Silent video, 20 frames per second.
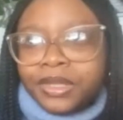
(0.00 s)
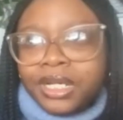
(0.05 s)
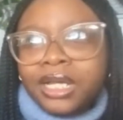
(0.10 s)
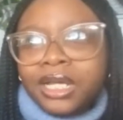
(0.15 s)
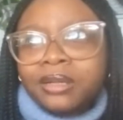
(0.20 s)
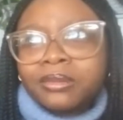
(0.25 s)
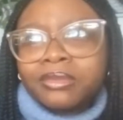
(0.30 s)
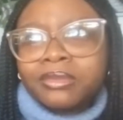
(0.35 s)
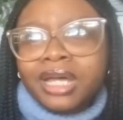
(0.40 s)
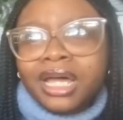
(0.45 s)

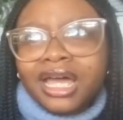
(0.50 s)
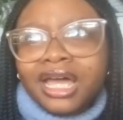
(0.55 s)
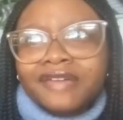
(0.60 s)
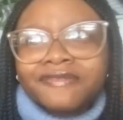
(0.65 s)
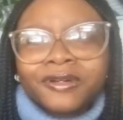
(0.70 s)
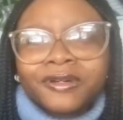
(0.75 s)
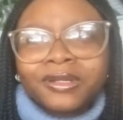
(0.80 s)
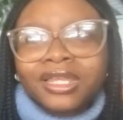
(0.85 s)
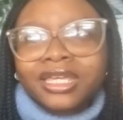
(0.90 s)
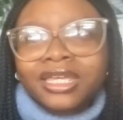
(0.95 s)
I
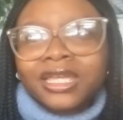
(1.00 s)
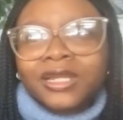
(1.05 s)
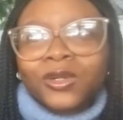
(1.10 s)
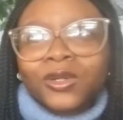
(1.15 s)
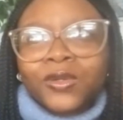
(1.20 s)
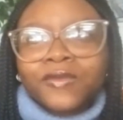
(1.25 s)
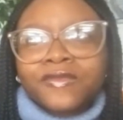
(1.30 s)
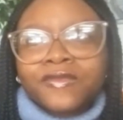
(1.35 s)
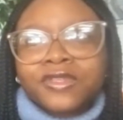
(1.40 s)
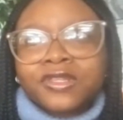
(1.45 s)
felt like a
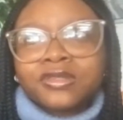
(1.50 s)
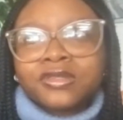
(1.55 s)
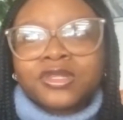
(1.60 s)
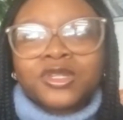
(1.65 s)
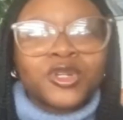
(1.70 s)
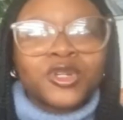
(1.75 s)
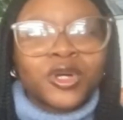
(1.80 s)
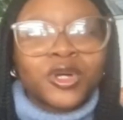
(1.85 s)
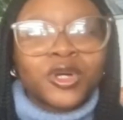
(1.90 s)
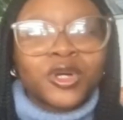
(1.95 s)
lot of the
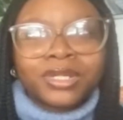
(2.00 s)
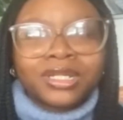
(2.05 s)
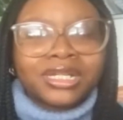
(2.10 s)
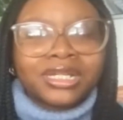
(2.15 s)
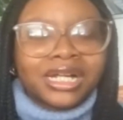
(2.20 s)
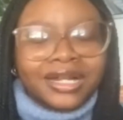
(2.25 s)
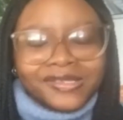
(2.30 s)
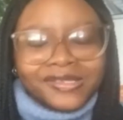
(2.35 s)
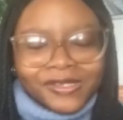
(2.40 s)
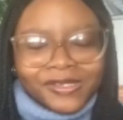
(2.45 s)
dominant
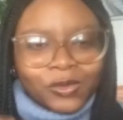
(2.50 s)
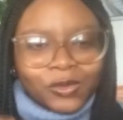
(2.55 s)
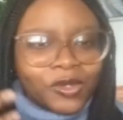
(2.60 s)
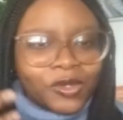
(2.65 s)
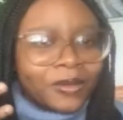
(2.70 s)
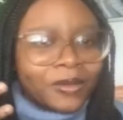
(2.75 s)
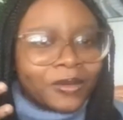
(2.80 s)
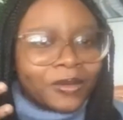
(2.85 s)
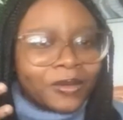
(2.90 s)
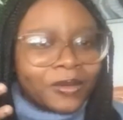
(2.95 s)
narratives
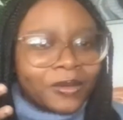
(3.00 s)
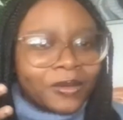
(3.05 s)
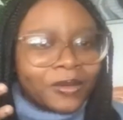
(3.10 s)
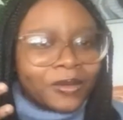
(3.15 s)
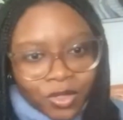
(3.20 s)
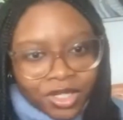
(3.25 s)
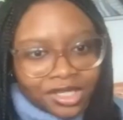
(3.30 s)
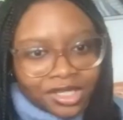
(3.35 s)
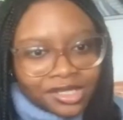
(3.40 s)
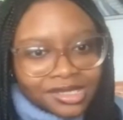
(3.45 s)
were about the
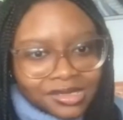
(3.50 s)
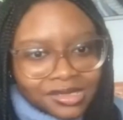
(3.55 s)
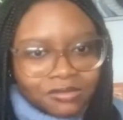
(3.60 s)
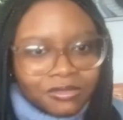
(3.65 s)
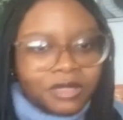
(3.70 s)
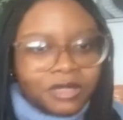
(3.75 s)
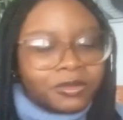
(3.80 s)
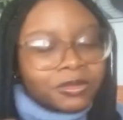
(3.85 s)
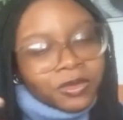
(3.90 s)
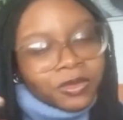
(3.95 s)

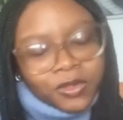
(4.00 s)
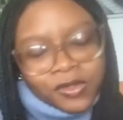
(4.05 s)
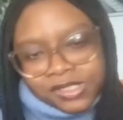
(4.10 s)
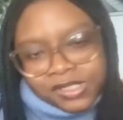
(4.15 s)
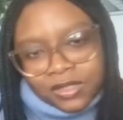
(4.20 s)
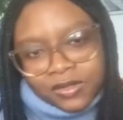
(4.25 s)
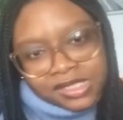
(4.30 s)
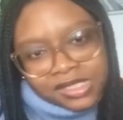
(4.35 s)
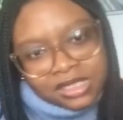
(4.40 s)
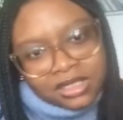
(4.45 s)
Southwest, maybe because I was in